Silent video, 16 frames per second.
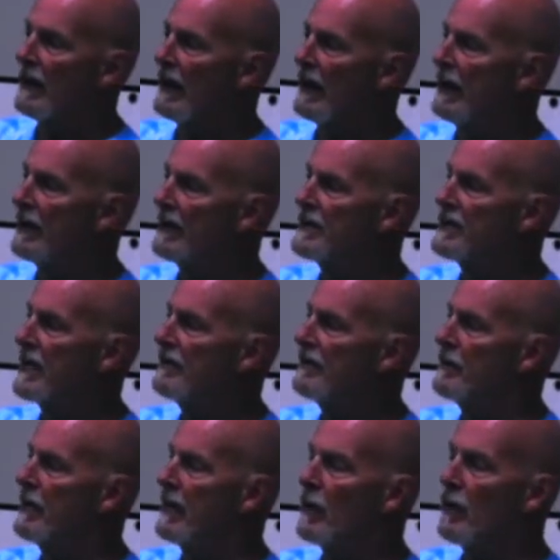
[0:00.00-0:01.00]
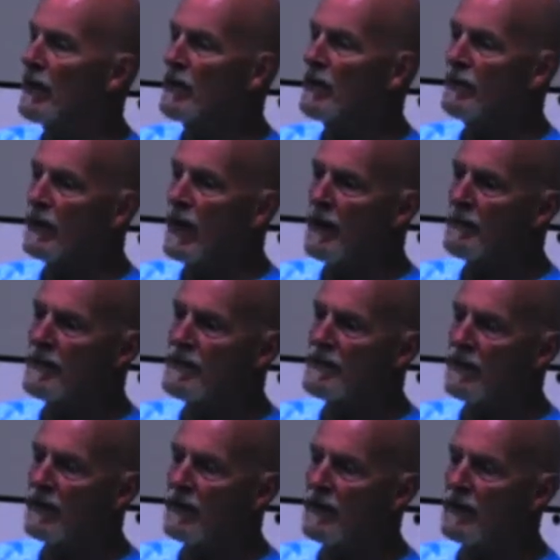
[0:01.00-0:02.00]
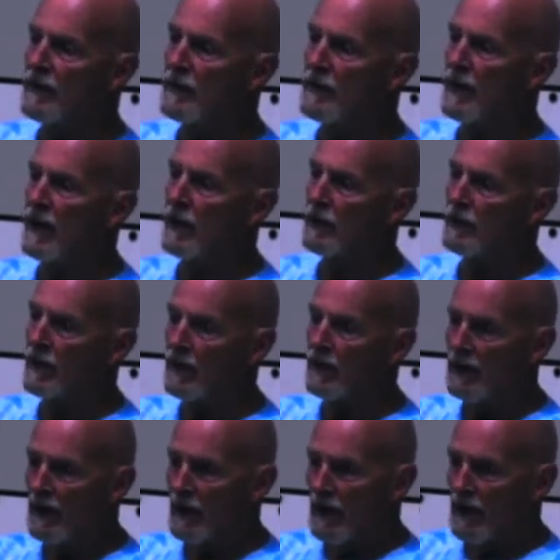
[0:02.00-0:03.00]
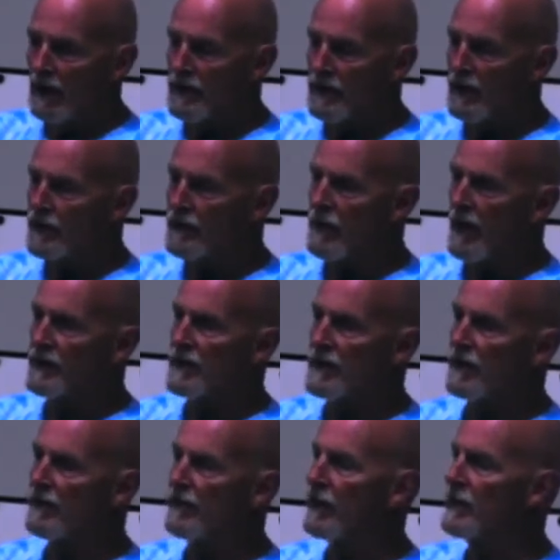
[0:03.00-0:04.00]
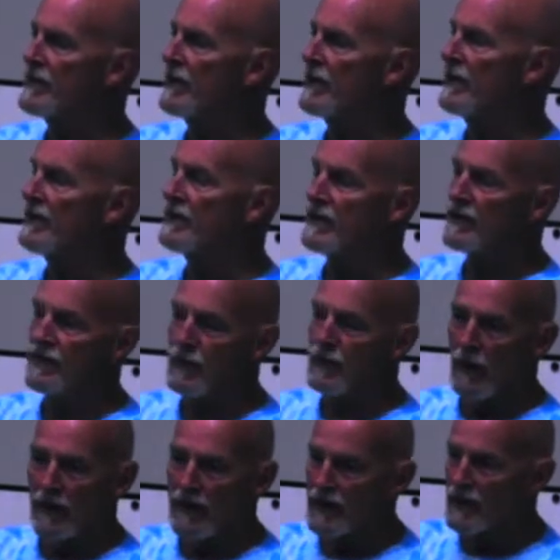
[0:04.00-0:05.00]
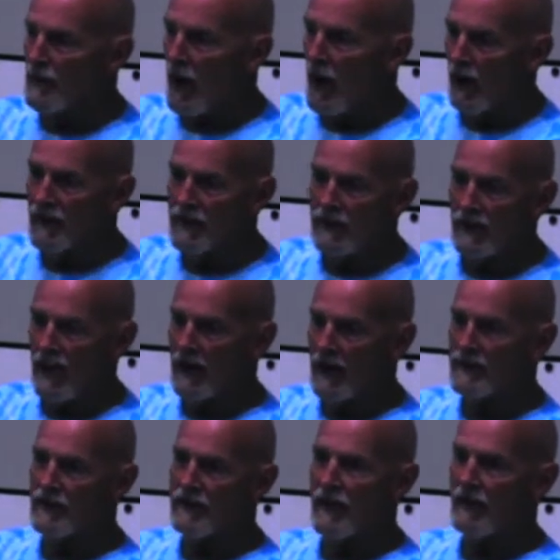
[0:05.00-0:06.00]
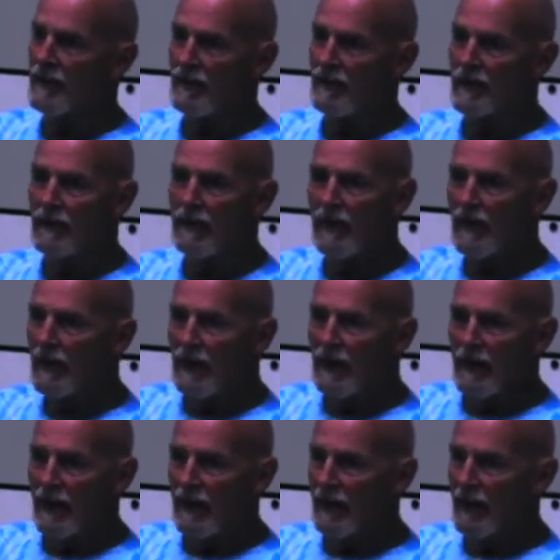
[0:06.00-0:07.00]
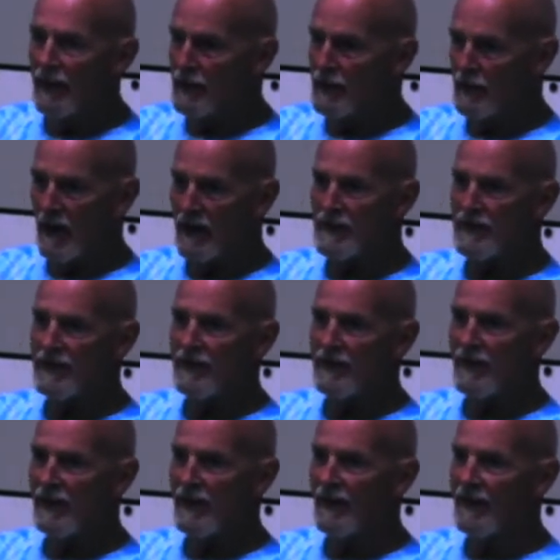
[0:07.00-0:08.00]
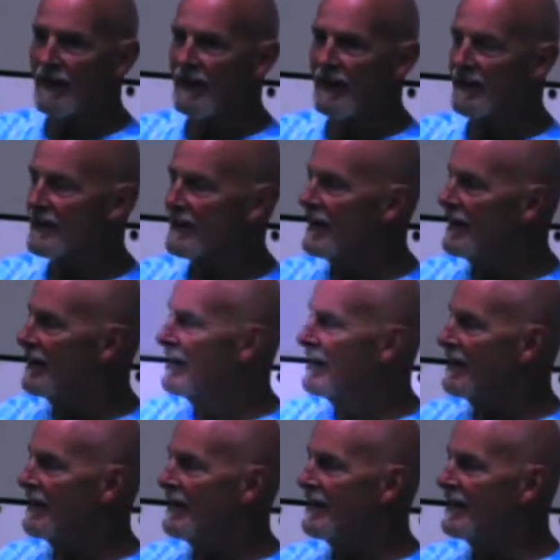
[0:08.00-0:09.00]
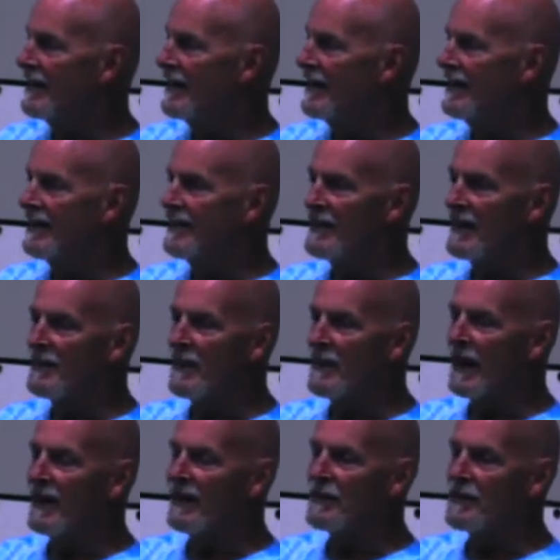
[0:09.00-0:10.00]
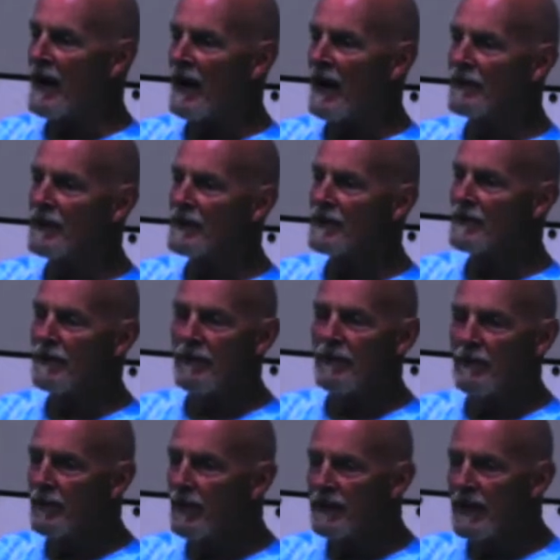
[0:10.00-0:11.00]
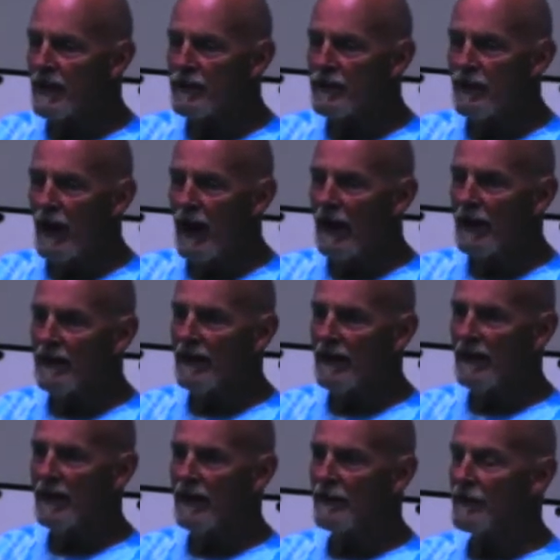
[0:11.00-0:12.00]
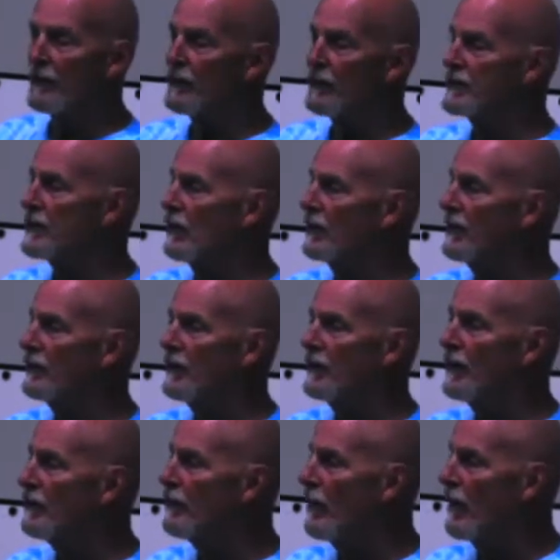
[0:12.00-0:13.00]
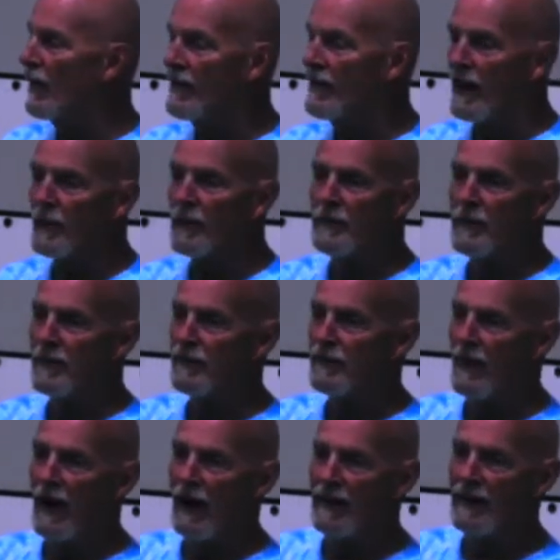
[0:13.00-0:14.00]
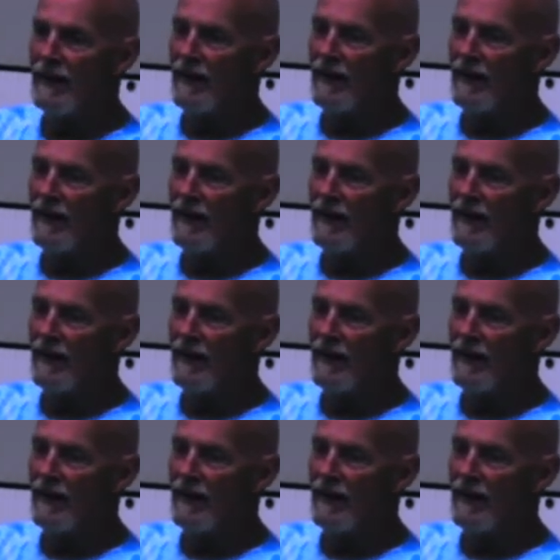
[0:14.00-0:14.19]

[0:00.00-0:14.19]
And it's given me a wonderful opportunity to be able to address universities. This is one of the smallest classes I've ever addressed in my travels, but that's fine. If there was only 3 or 4, that would be fine.